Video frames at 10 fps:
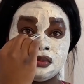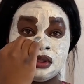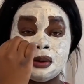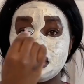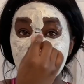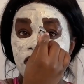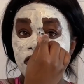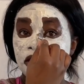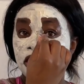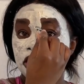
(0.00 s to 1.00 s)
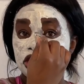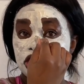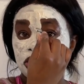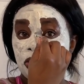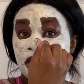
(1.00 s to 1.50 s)
I mean, I really
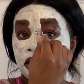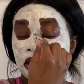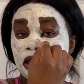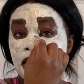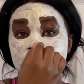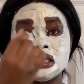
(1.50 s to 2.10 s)
enjoy the class,